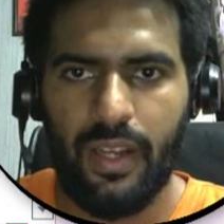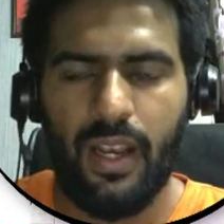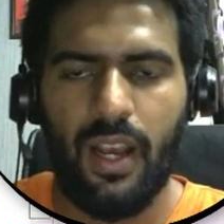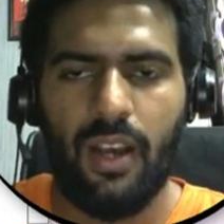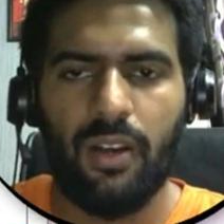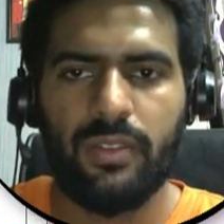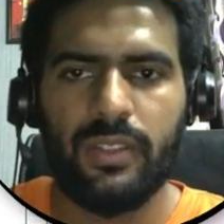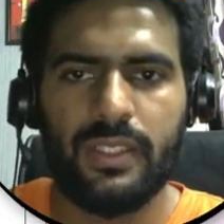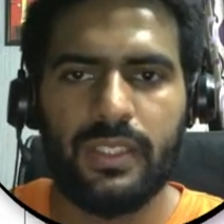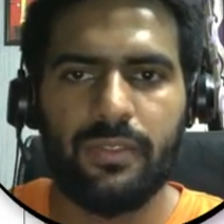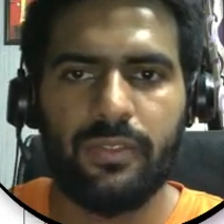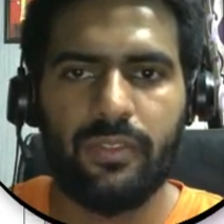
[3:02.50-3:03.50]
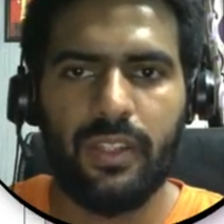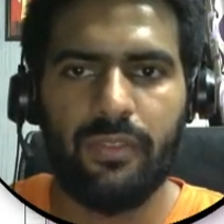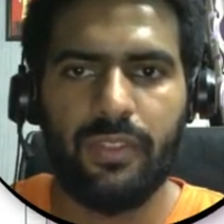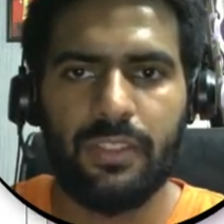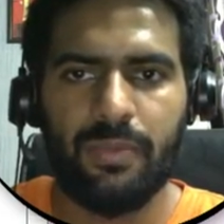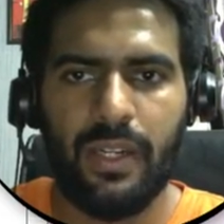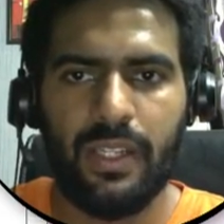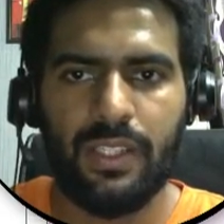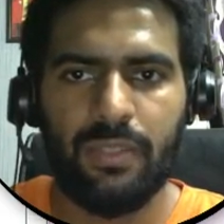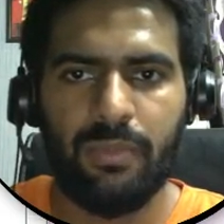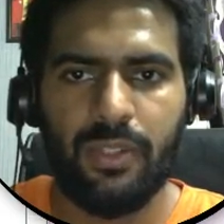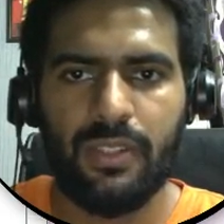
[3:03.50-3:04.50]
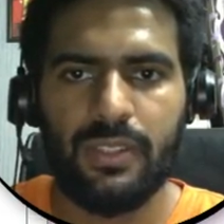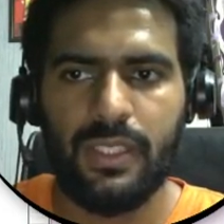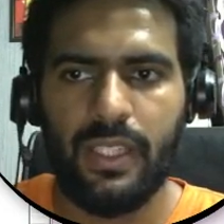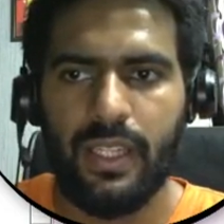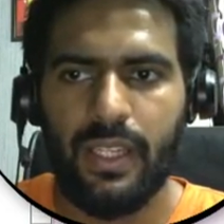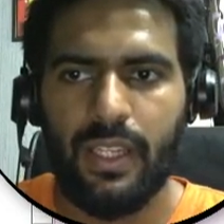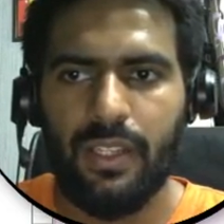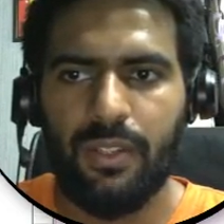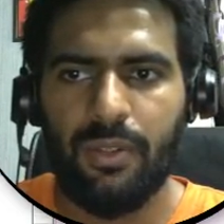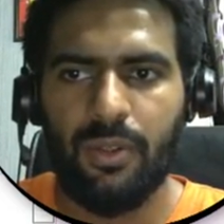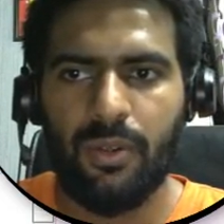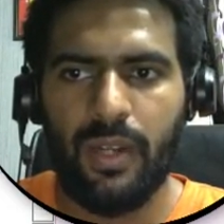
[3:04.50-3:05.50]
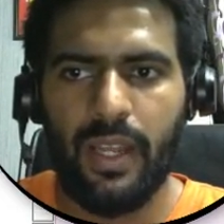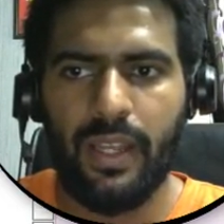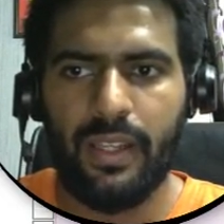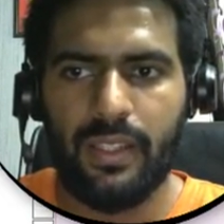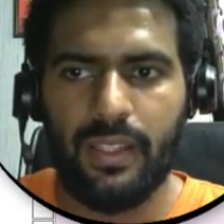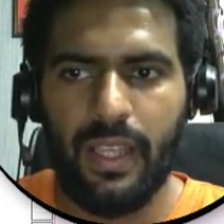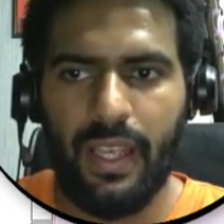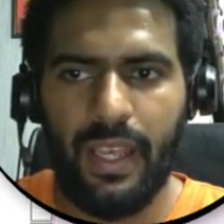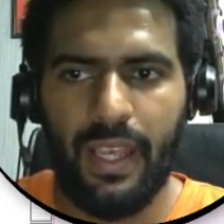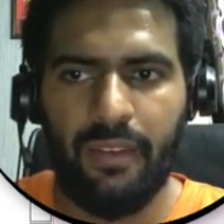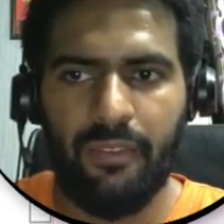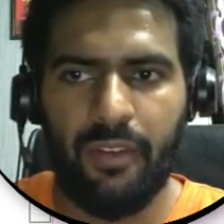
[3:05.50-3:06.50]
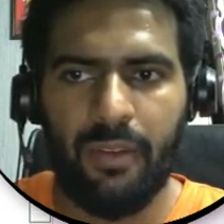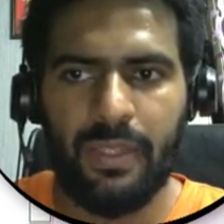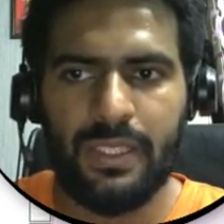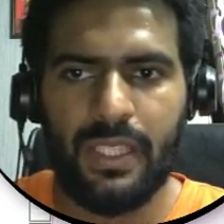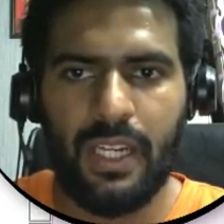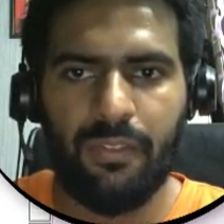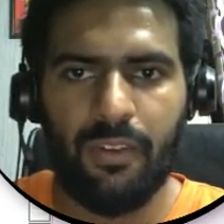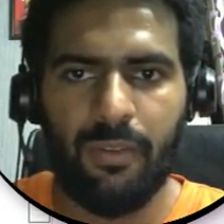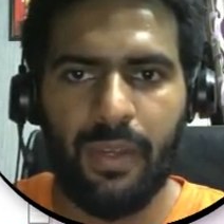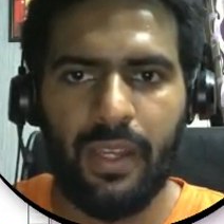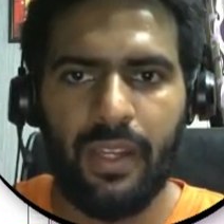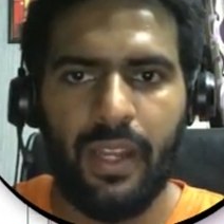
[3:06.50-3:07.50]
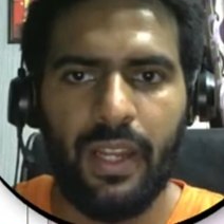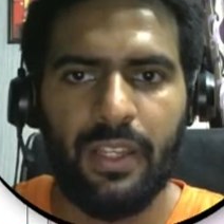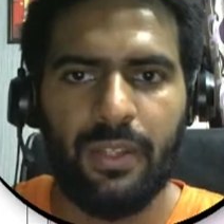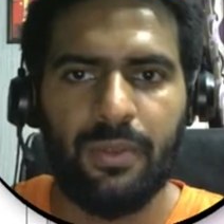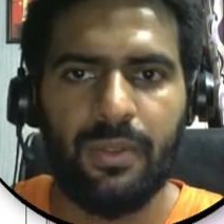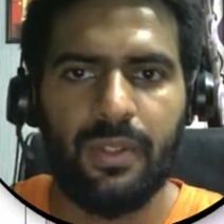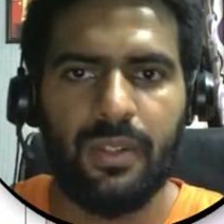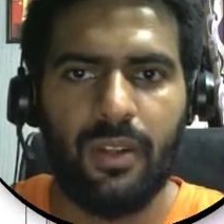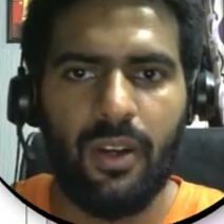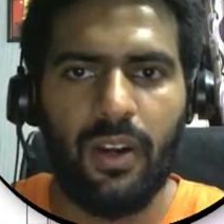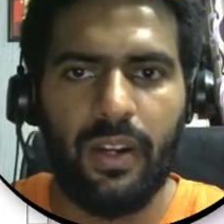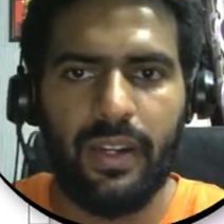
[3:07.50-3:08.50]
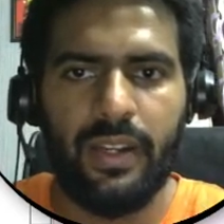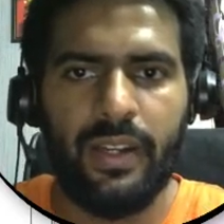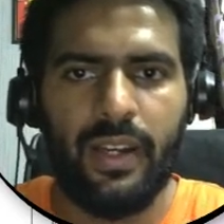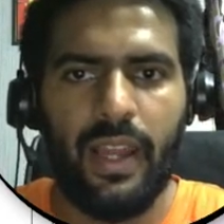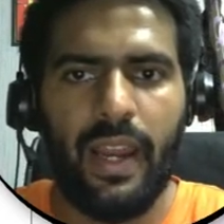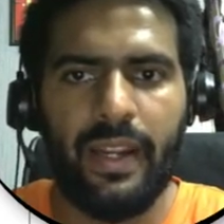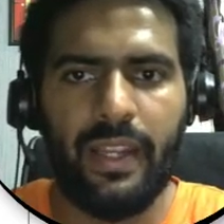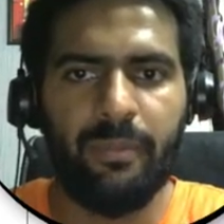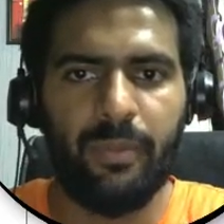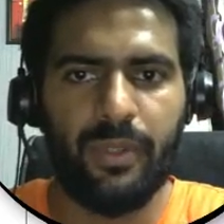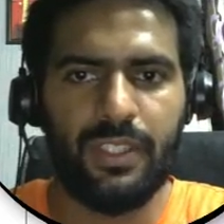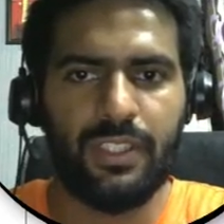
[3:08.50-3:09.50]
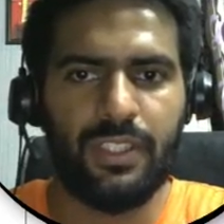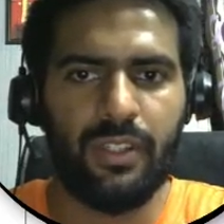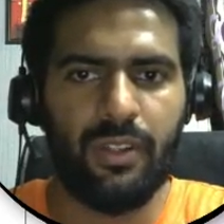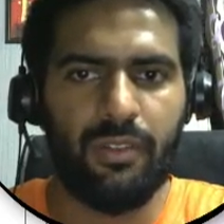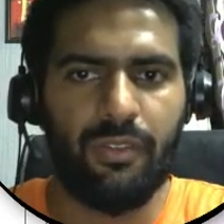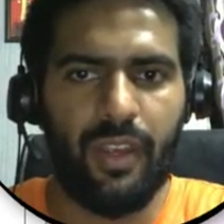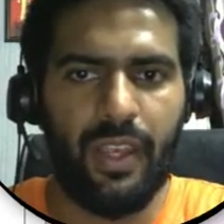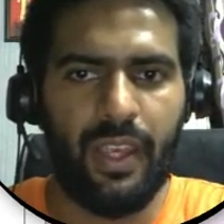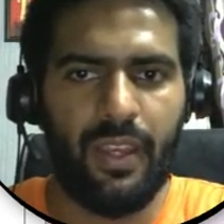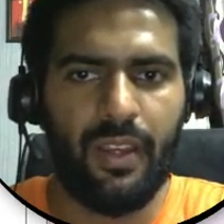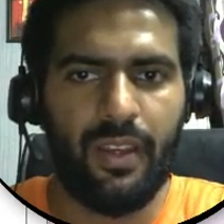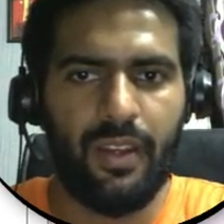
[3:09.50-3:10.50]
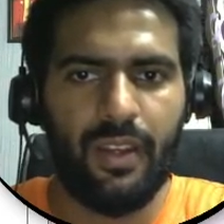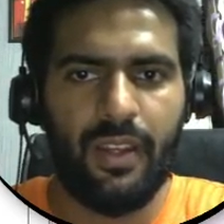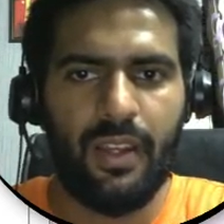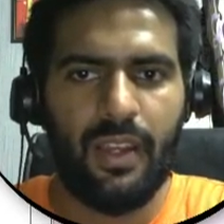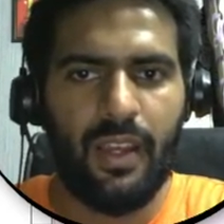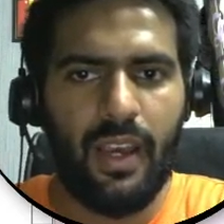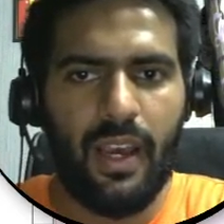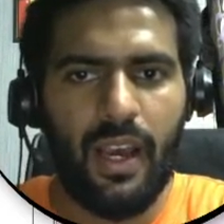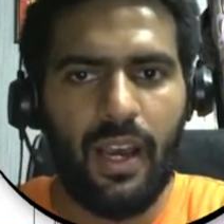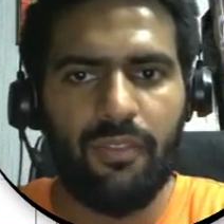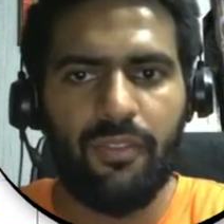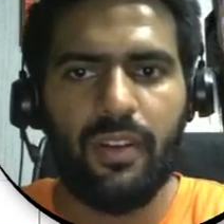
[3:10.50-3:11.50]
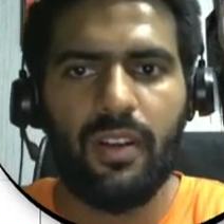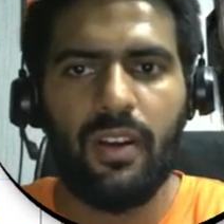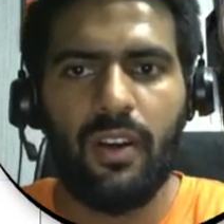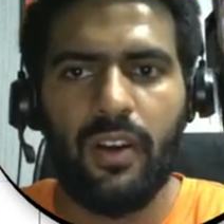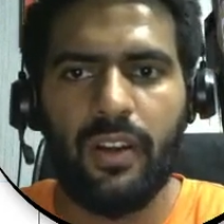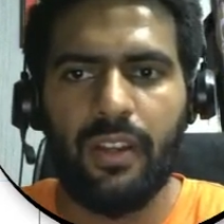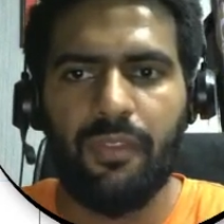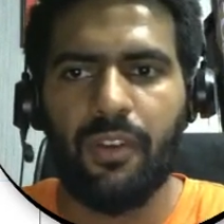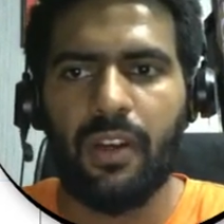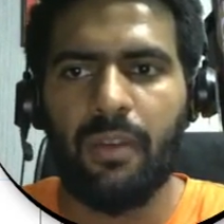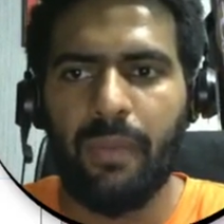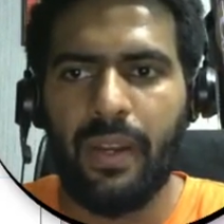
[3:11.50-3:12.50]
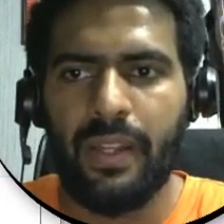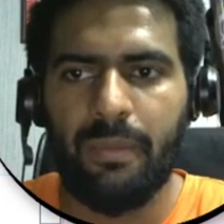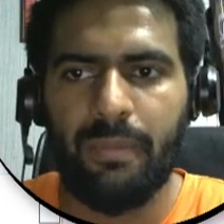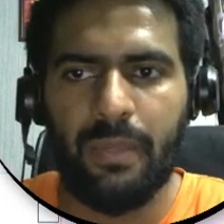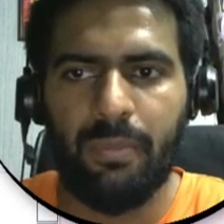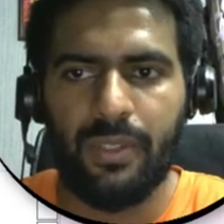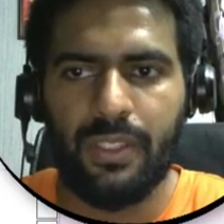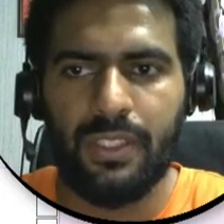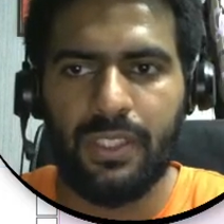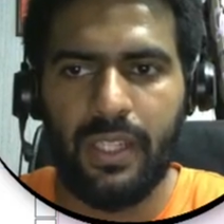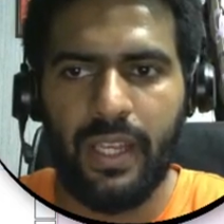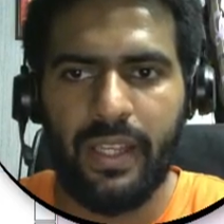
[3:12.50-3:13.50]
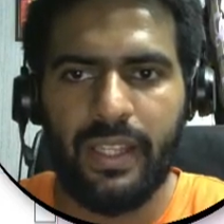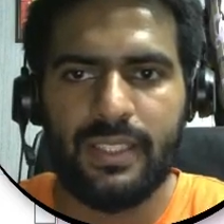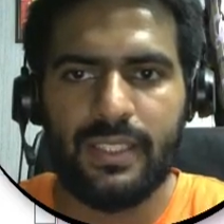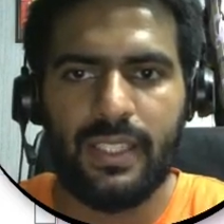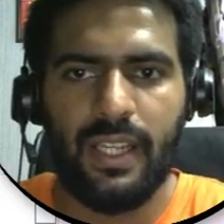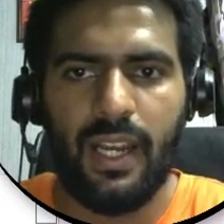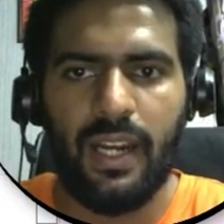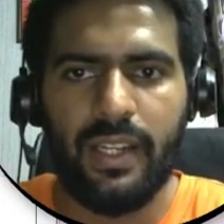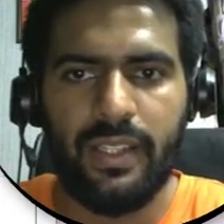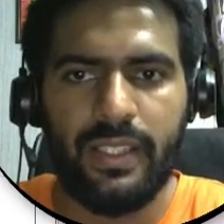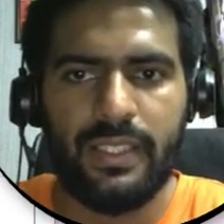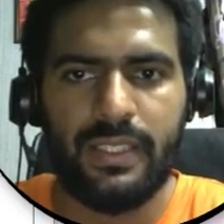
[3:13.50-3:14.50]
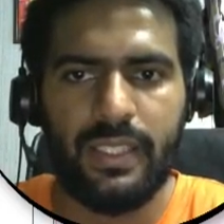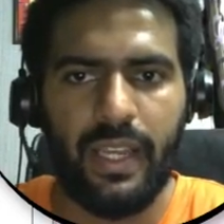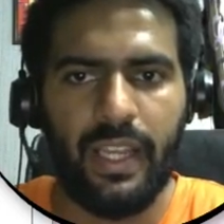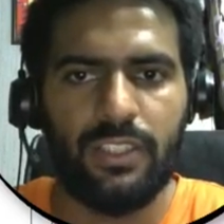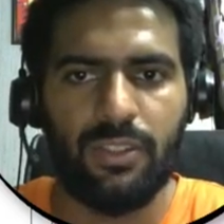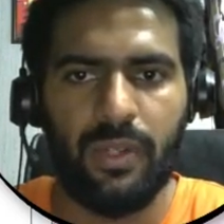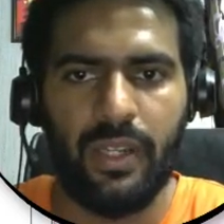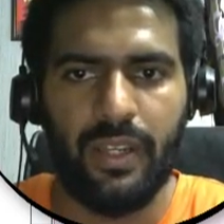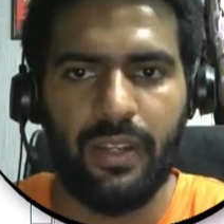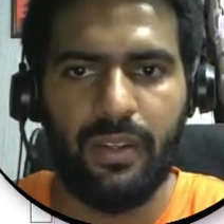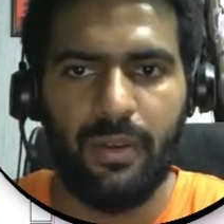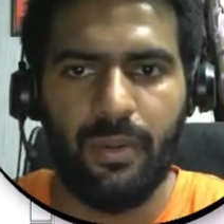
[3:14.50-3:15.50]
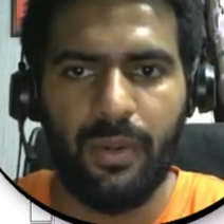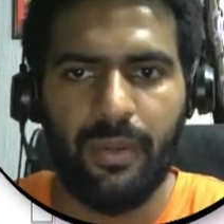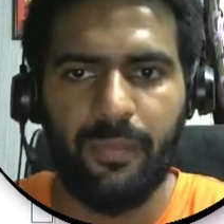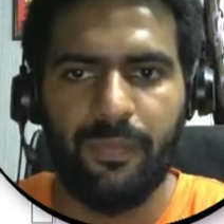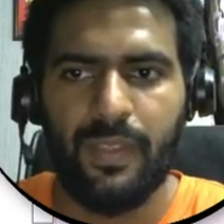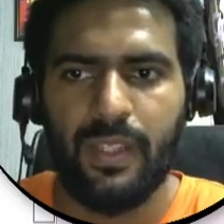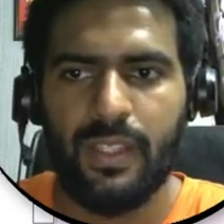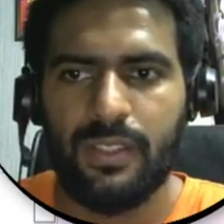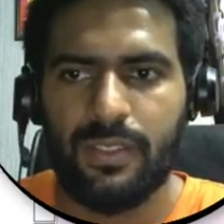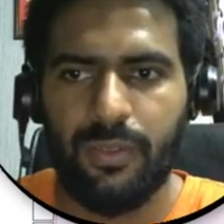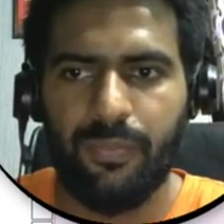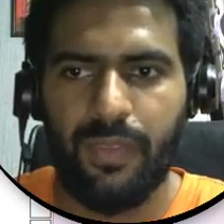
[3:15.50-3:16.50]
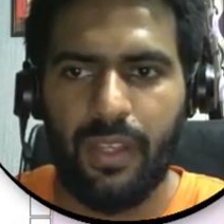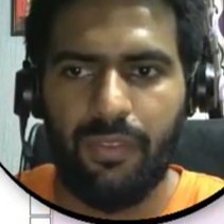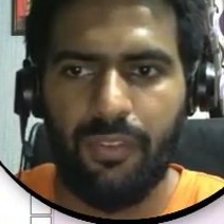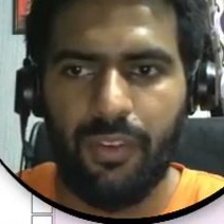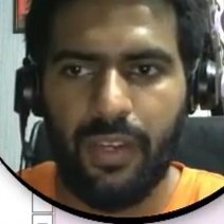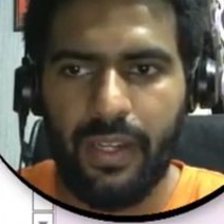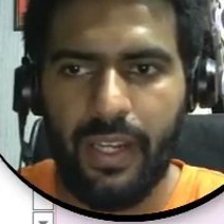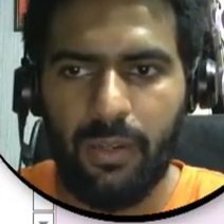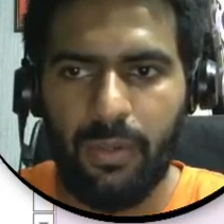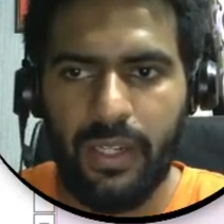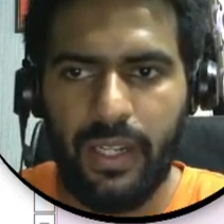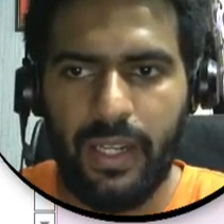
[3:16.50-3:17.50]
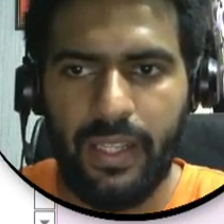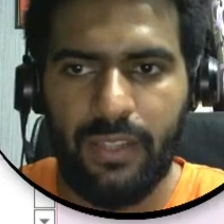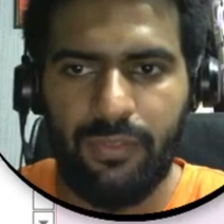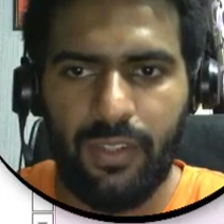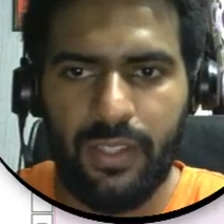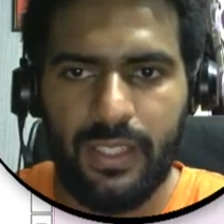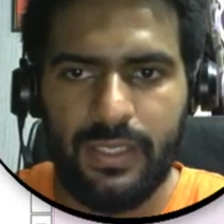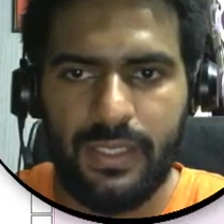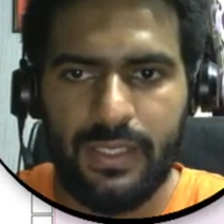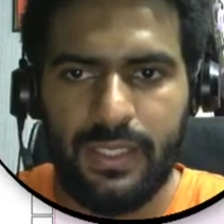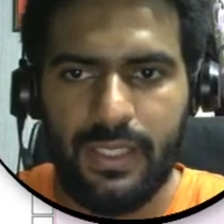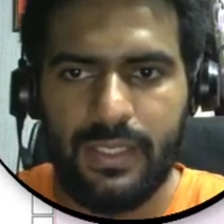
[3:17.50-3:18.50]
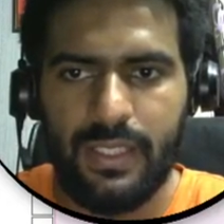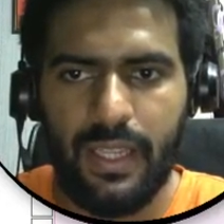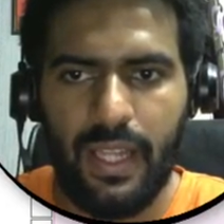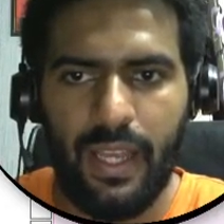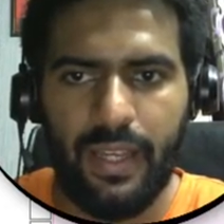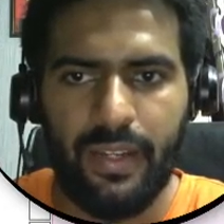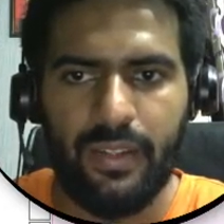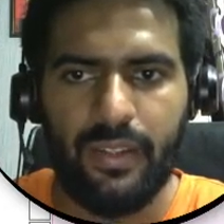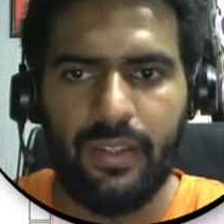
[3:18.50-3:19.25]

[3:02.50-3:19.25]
how this is the first partition, because you know like a will be start from here and you got the ending position of a after, or if you compare the b position, like it's under this range only. Okay, so if you can calculate the length for this is 9,